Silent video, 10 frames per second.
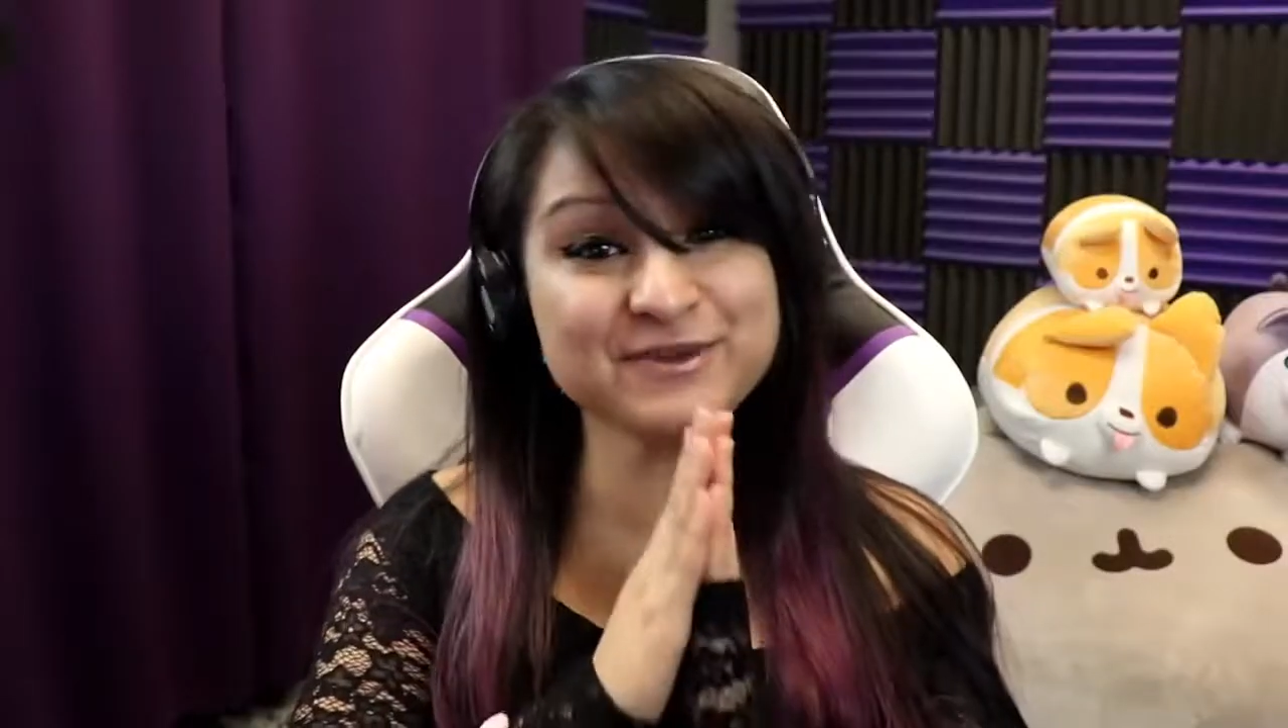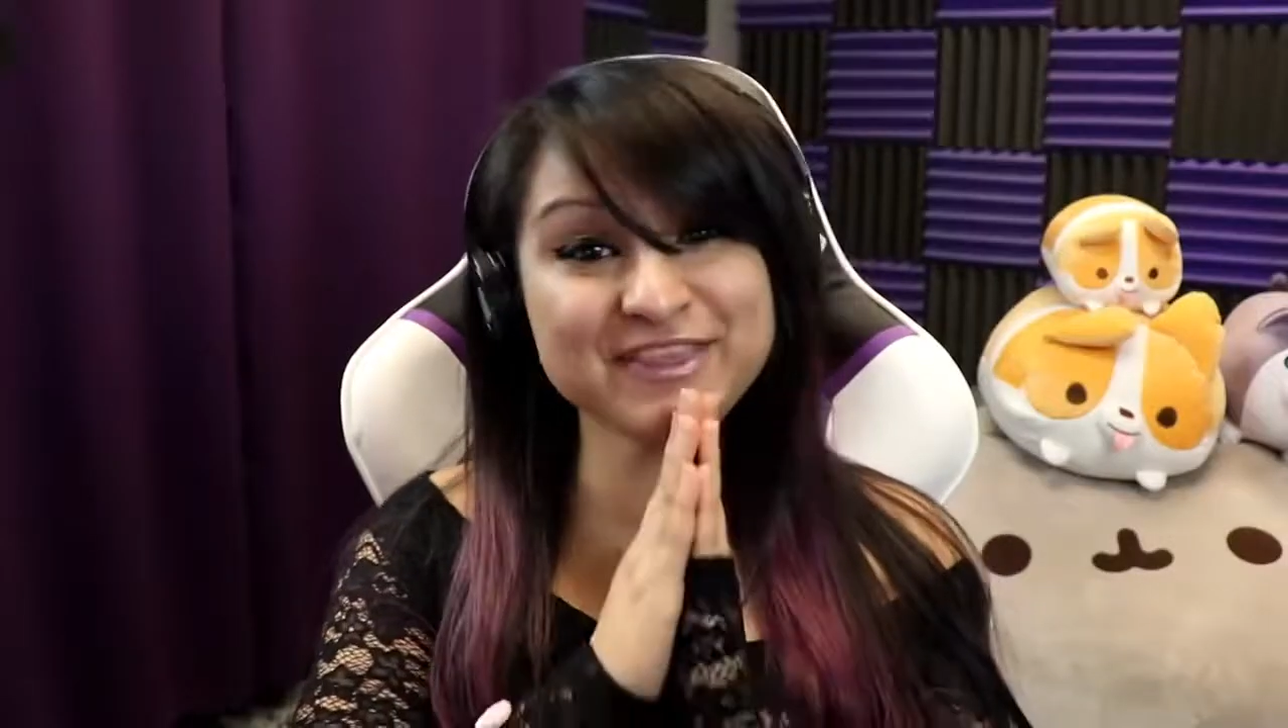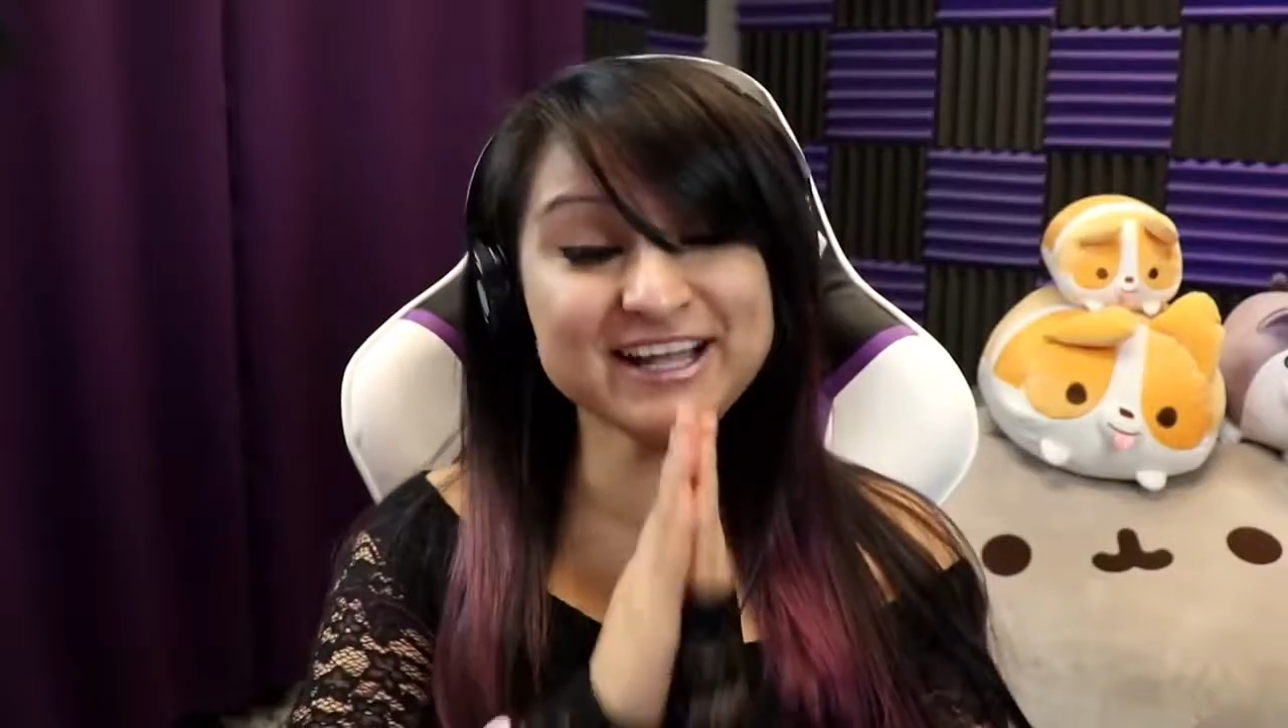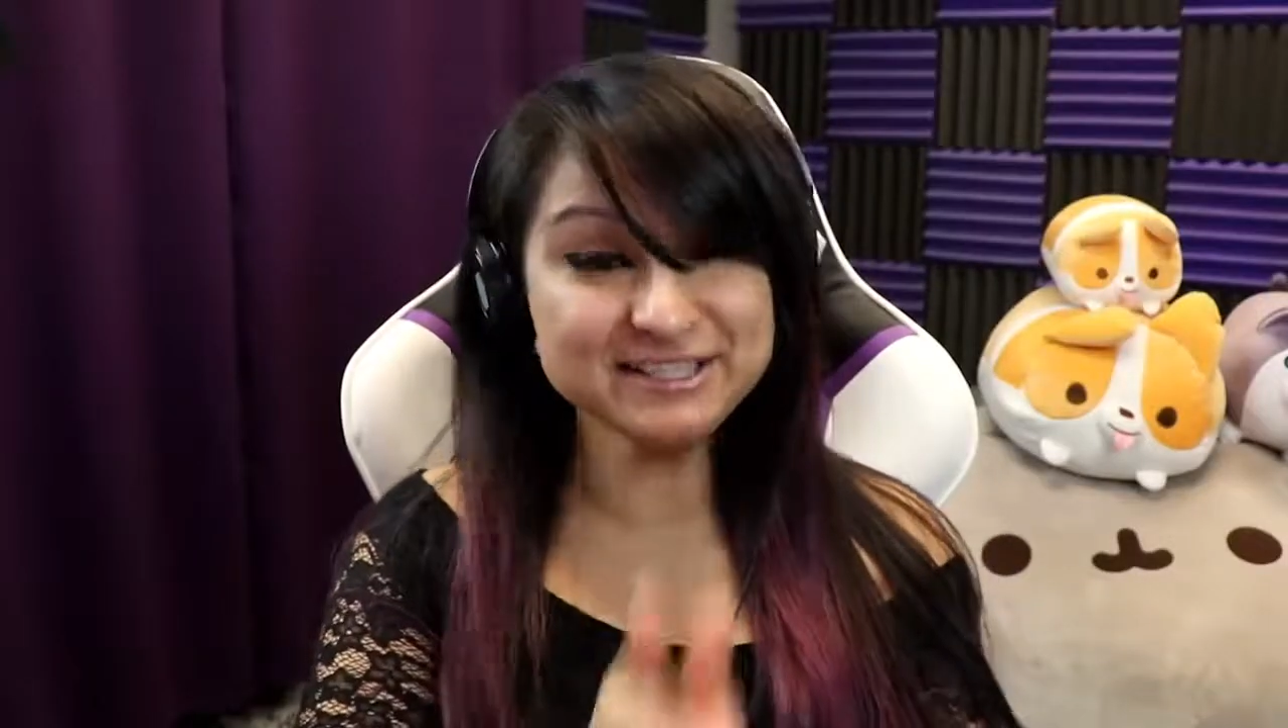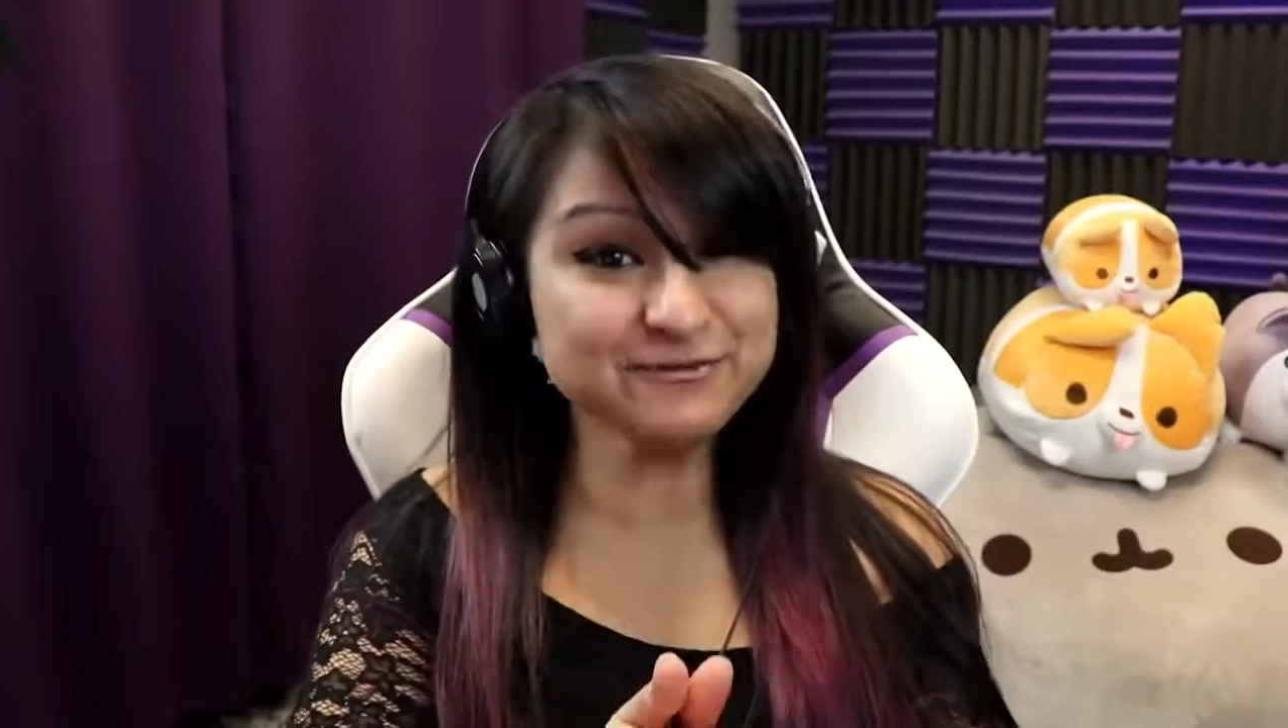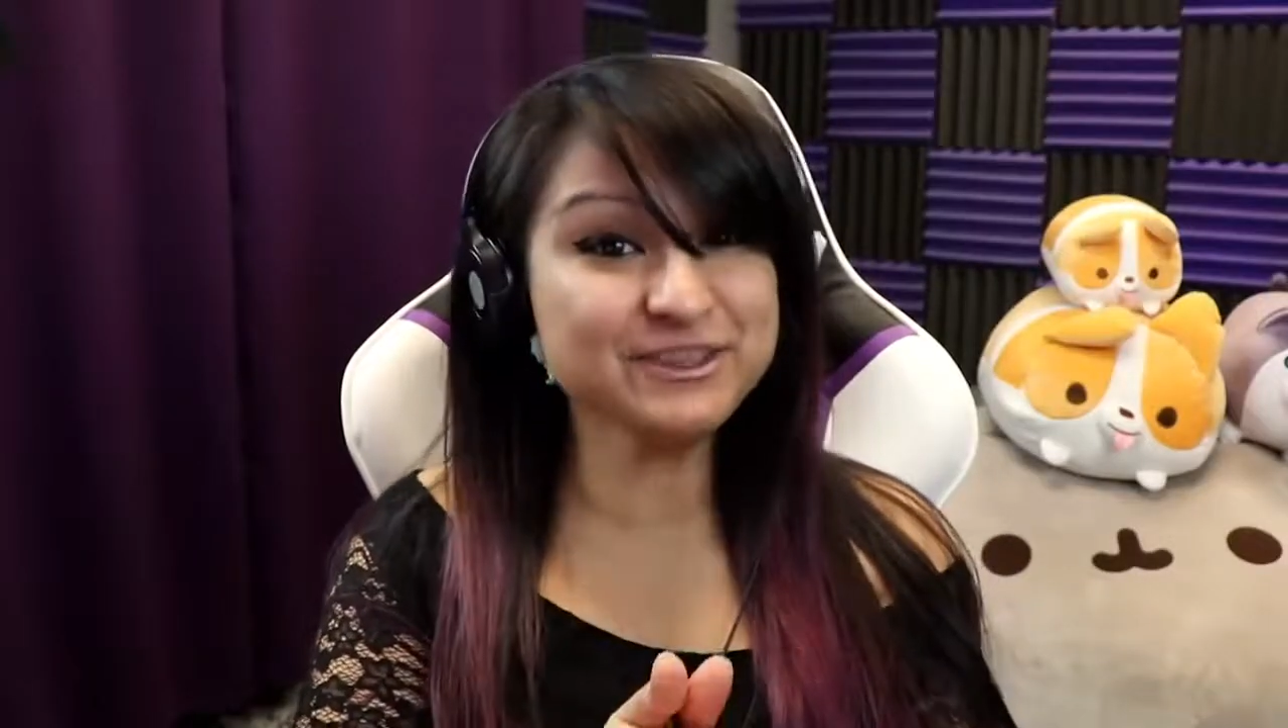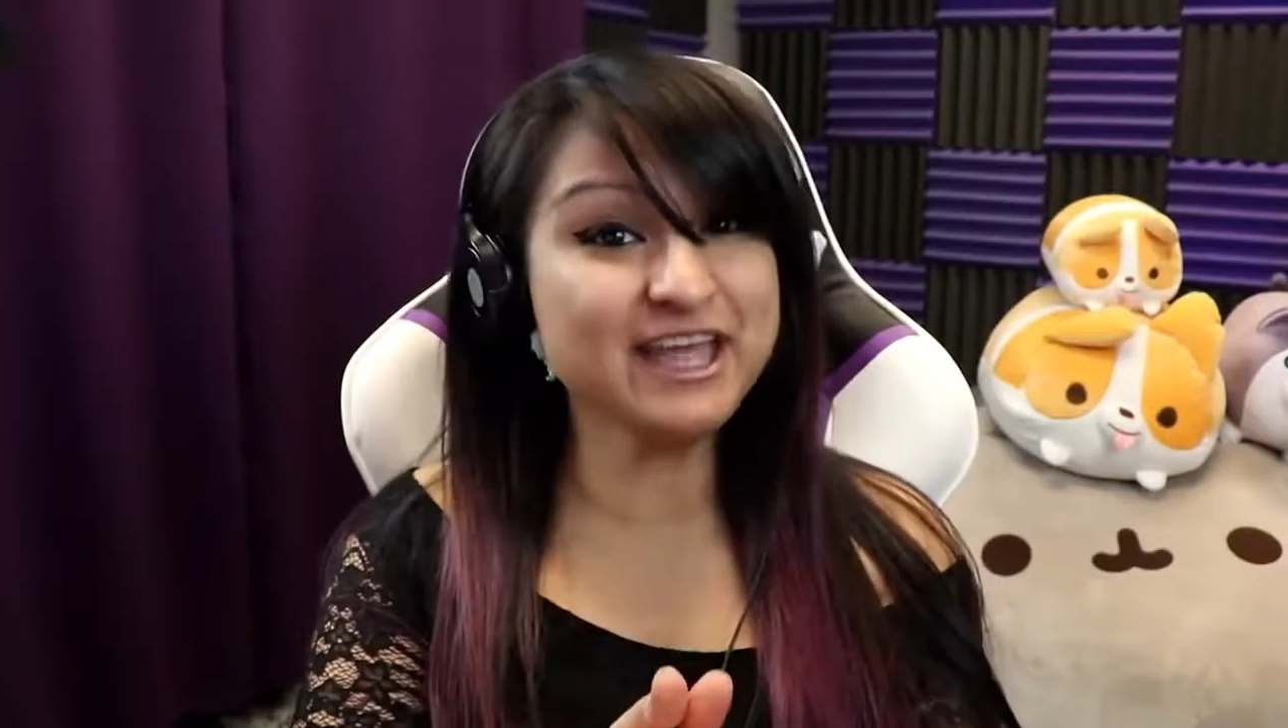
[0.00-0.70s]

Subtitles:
that's it for the